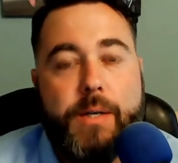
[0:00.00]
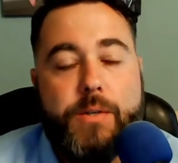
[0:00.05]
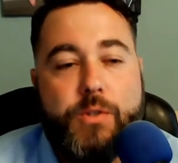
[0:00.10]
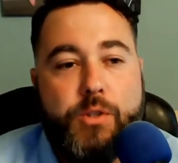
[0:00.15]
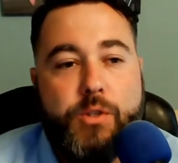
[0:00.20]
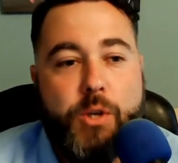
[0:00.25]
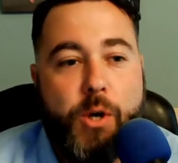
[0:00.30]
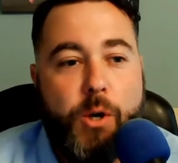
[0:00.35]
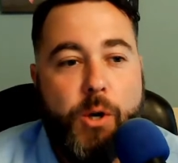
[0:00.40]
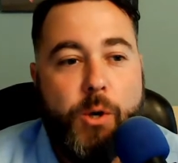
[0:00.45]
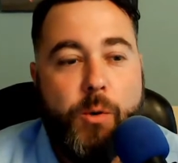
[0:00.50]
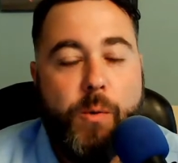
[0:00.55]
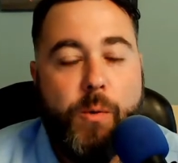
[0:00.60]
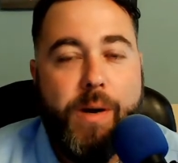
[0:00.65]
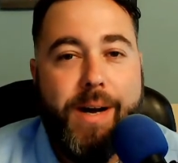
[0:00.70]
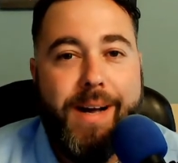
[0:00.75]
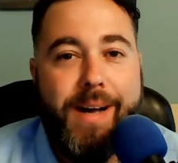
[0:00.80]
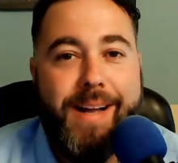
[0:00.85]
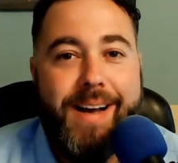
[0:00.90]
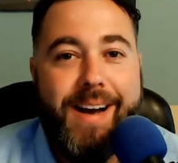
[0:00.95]
So
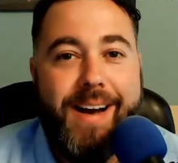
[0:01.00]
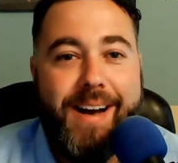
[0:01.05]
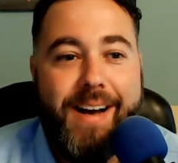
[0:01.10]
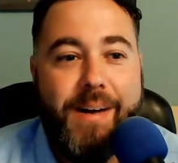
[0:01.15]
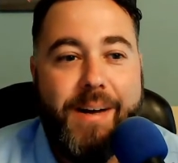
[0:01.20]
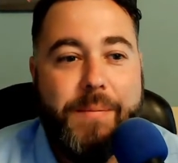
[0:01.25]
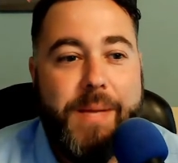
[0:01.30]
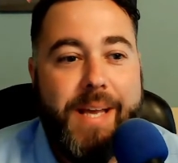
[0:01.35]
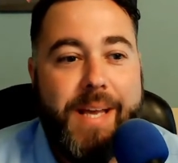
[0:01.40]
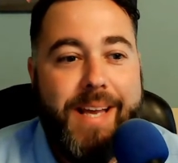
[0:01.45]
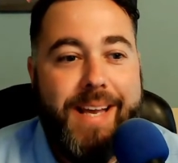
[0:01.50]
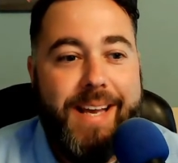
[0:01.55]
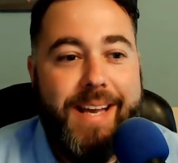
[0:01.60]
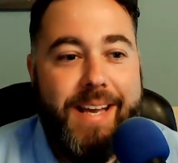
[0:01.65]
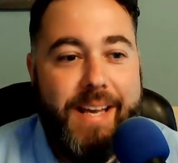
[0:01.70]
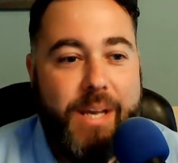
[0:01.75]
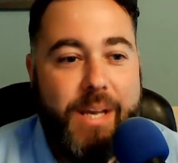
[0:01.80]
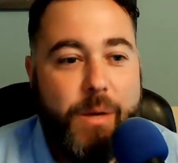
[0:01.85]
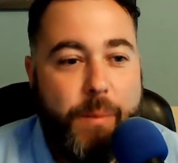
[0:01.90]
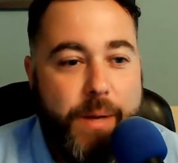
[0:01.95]

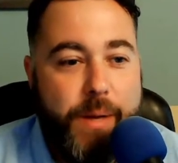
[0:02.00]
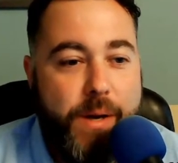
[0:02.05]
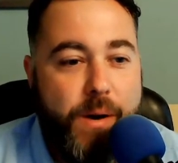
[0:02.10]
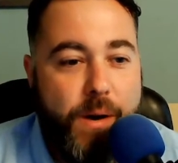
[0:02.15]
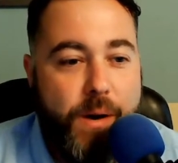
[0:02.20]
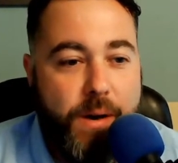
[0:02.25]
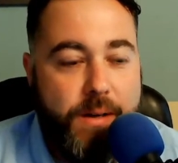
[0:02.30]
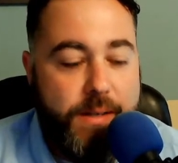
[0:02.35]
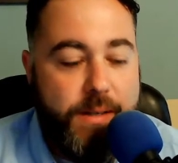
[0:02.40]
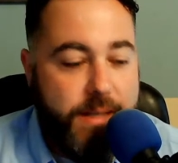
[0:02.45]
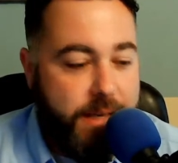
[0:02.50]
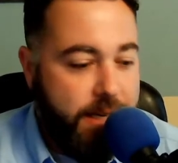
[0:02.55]
here we are.